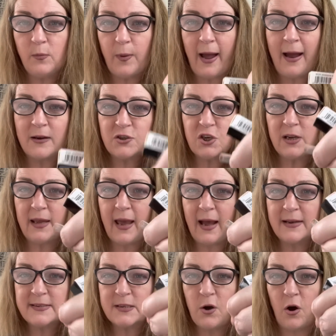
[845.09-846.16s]
but actually it
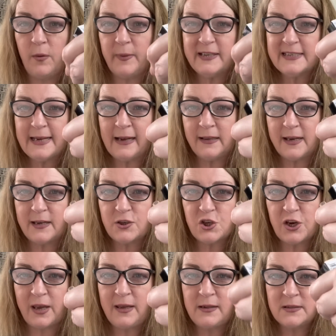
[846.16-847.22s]
has got a metallic
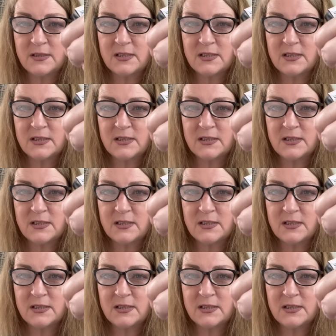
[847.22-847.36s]
sheen